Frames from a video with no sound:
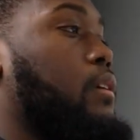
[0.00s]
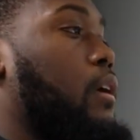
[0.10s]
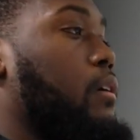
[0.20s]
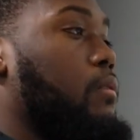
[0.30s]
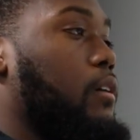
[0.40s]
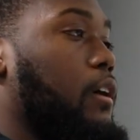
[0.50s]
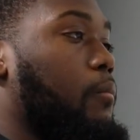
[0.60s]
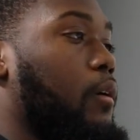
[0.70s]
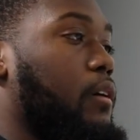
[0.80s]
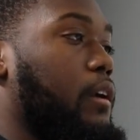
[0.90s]
he does just
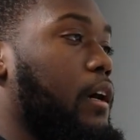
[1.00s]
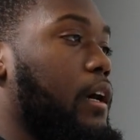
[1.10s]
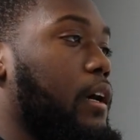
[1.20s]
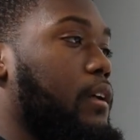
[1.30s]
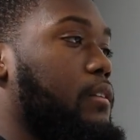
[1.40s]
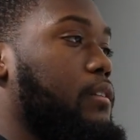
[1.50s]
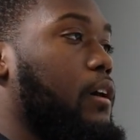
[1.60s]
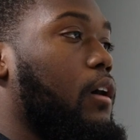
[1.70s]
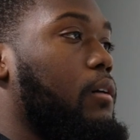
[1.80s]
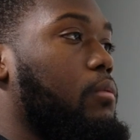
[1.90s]
as well as any coach in
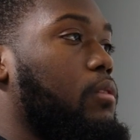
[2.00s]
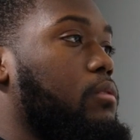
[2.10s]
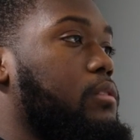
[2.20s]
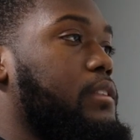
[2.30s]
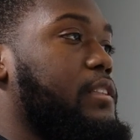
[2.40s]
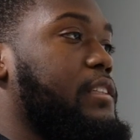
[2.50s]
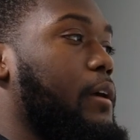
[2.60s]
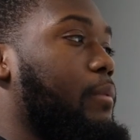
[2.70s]
being able to explain what's